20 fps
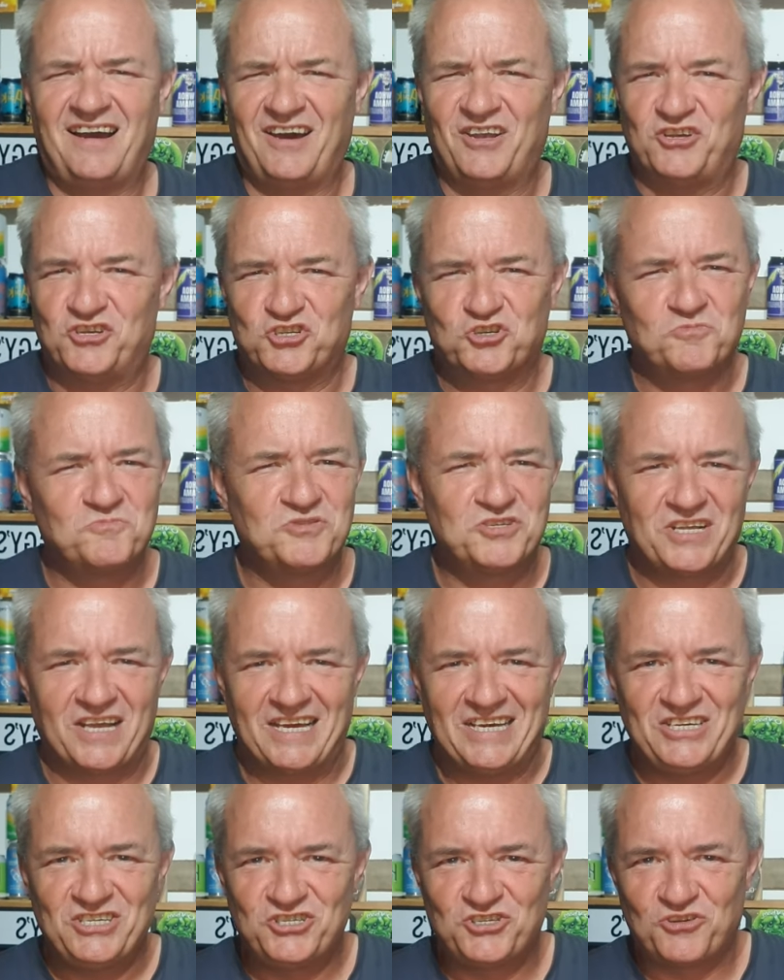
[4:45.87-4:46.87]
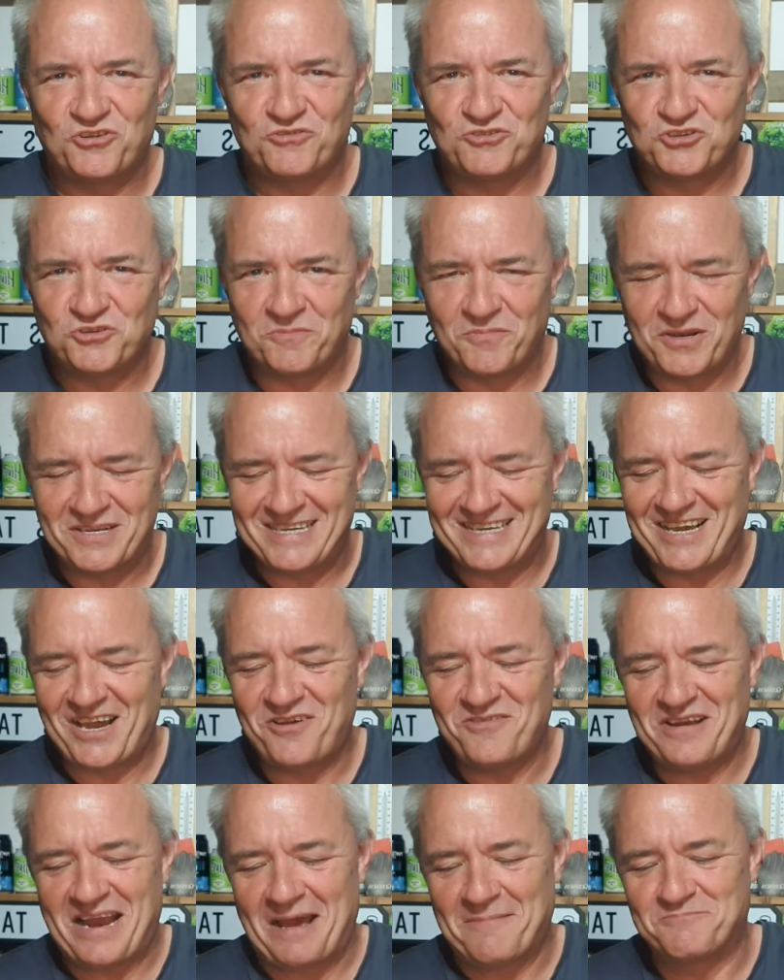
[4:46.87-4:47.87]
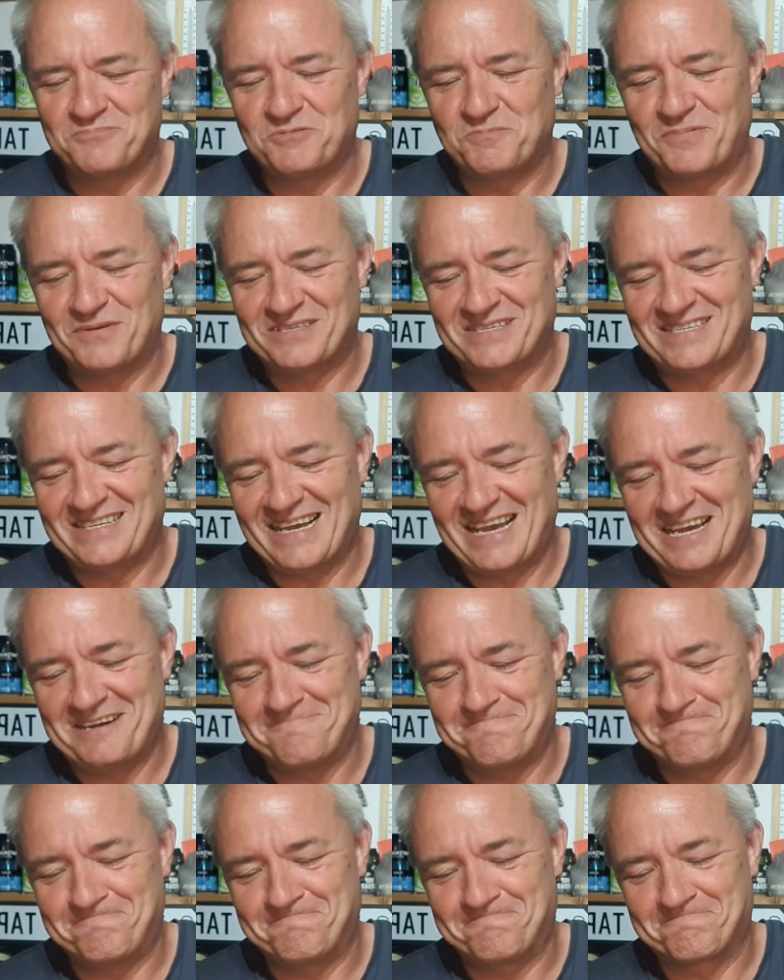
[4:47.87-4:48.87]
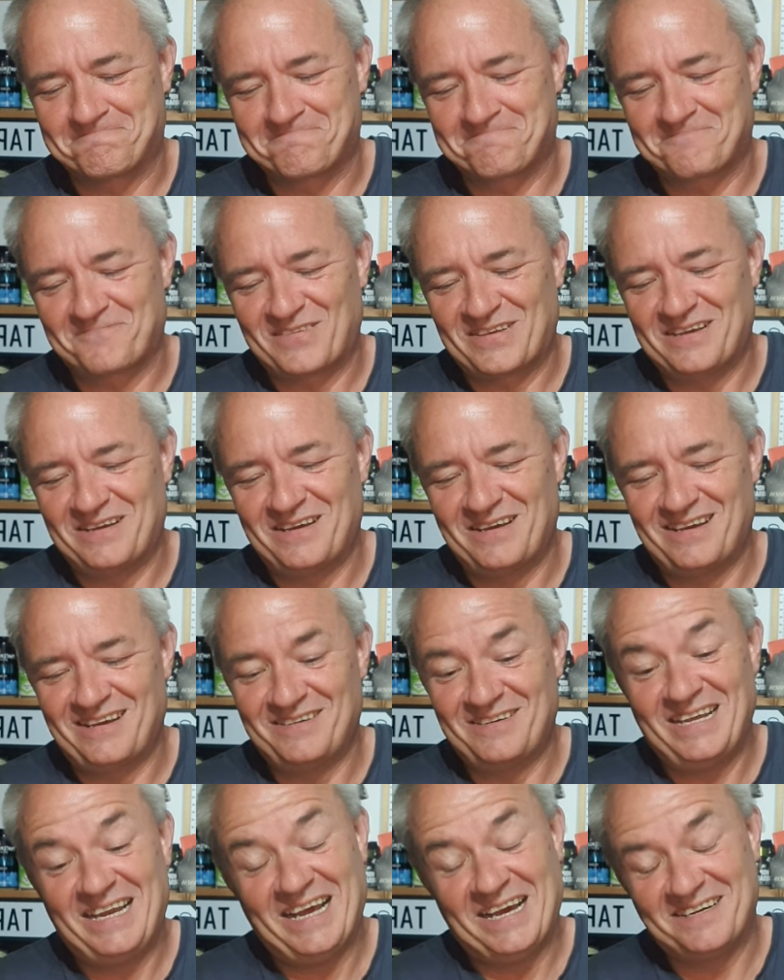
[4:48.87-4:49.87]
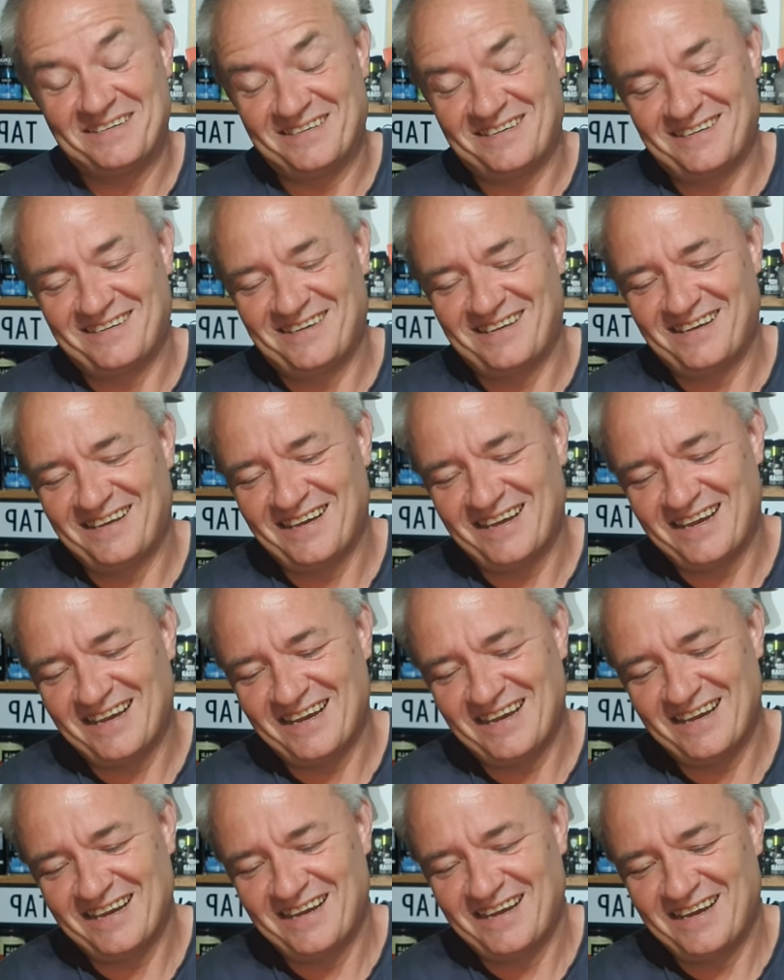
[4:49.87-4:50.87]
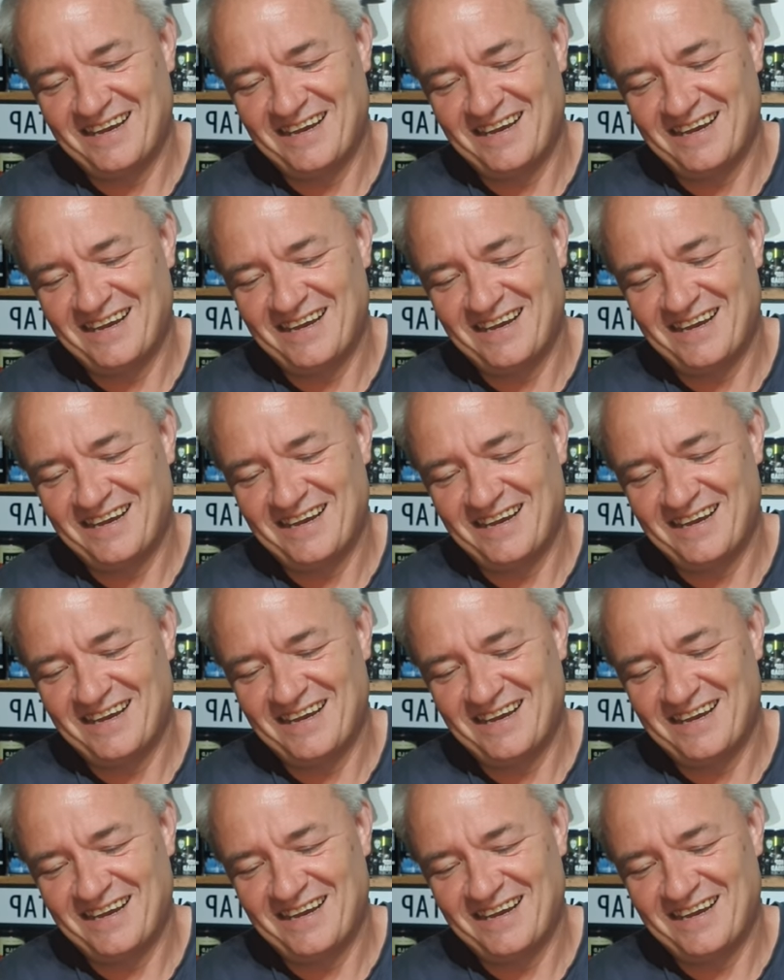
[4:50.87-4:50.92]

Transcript: and at some stage do some bloody collabs. But, um, you know, uh,